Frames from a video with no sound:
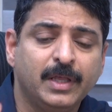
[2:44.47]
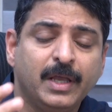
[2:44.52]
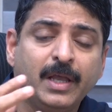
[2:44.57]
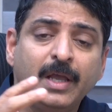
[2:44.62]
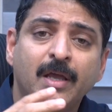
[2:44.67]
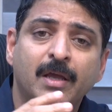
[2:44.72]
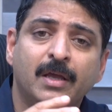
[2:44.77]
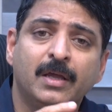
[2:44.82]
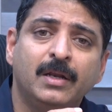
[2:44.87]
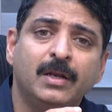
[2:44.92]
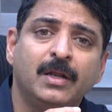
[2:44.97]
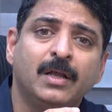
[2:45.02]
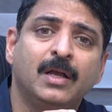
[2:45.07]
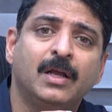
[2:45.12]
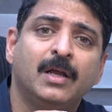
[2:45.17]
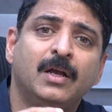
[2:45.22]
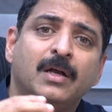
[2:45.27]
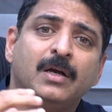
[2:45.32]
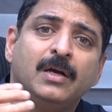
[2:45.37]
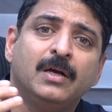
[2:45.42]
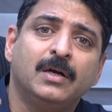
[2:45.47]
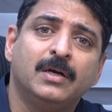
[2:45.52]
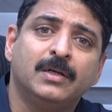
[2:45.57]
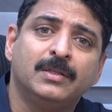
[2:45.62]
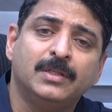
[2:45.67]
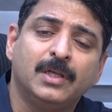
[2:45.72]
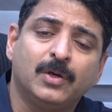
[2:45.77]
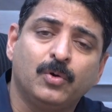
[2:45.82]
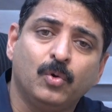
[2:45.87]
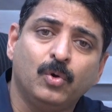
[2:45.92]
There,
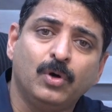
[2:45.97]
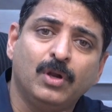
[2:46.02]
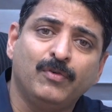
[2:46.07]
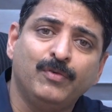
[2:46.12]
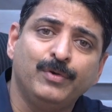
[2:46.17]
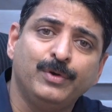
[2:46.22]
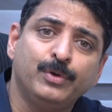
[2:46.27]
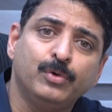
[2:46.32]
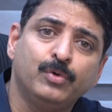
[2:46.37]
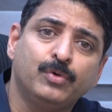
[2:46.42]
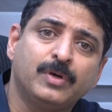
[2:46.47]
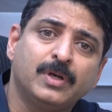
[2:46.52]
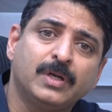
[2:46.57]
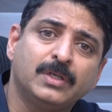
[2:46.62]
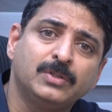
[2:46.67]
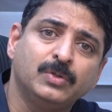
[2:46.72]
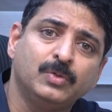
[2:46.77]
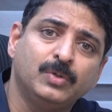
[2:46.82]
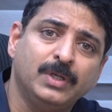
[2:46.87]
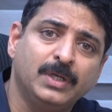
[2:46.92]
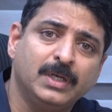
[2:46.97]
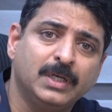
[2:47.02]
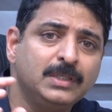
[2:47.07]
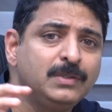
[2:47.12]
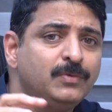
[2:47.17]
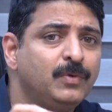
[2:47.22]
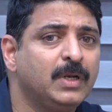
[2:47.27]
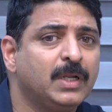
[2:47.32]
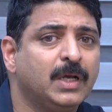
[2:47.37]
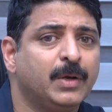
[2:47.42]
the role of
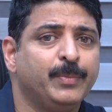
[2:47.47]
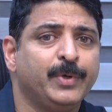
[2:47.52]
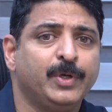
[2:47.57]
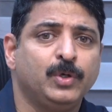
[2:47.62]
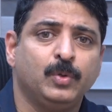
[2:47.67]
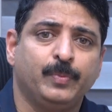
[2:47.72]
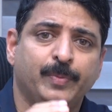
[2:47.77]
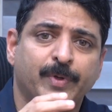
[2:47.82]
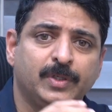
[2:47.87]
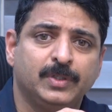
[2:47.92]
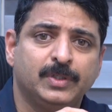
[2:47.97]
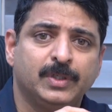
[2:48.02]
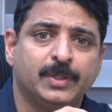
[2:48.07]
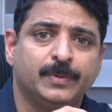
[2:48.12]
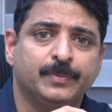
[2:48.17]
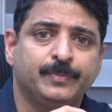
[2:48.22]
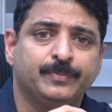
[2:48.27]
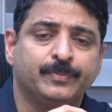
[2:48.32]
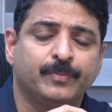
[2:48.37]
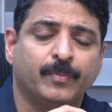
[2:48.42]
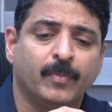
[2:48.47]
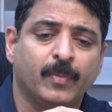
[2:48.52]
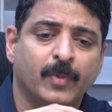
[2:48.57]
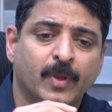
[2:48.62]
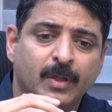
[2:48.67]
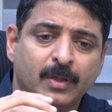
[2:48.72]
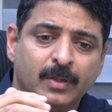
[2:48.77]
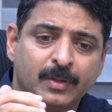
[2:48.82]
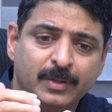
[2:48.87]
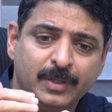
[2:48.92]
nutraceuticals will come into picture.
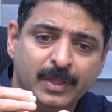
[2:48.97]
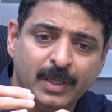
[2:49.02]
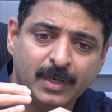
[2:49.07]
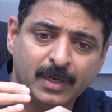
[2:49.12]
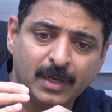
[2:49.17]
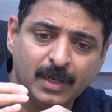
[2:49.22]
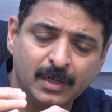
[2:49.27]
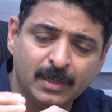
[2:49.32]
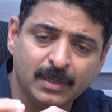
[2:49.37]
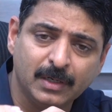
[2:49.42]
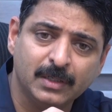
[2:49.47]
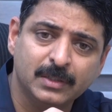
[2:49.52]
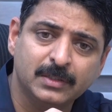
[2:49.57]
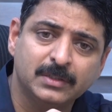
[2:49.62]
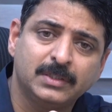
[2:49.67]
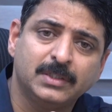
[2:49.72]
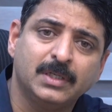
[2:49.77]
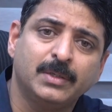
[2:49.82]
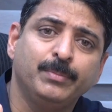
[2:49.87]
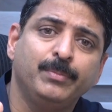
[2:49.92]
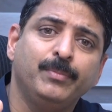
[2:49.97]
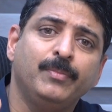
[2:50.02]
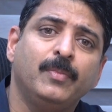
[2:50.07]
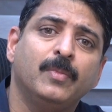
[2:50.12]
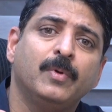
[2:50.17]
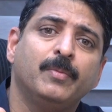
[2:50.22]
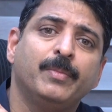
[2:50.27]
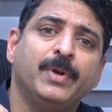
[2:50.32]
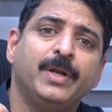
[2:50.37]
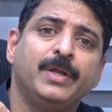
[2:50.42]
There are
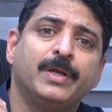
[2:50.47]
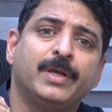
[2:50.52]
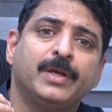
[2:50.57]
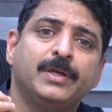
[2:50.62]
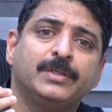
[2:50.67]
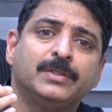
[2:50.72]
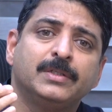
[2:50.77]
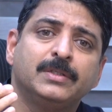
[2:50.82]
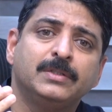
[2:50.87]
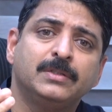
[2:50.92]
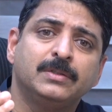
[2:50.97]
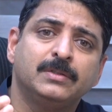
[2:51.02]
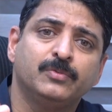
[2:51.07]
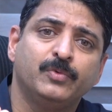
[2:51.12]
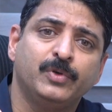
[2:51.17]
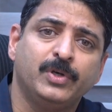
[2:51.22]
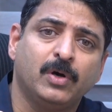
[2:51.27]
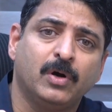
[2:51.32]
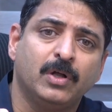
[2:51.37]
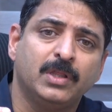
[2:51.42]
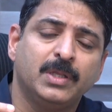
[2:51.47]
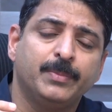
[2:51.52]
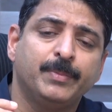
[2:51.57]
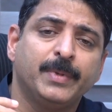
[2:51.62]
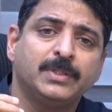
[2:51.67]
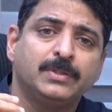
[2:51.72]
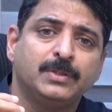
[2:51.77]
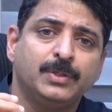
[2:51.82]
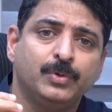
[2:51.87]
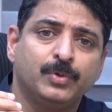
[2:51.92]
some medications, we call them
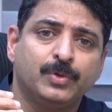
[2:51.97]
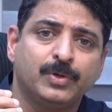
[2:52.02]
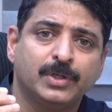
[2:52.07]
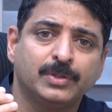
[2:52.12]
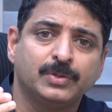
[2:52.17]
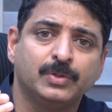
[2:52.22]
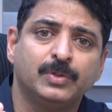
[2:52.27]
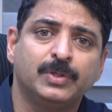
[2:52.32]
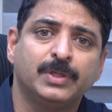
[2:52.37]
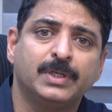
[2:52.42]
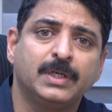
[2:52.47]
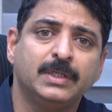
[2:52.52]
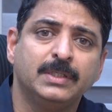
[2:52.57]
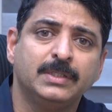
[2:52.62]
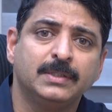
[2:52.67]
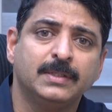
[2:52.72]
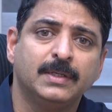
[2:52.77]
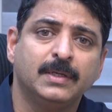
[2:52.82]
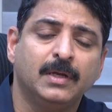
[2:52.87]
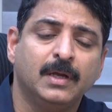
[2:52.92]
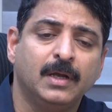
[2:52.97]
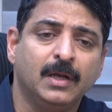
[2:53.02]
as nutraceuticals.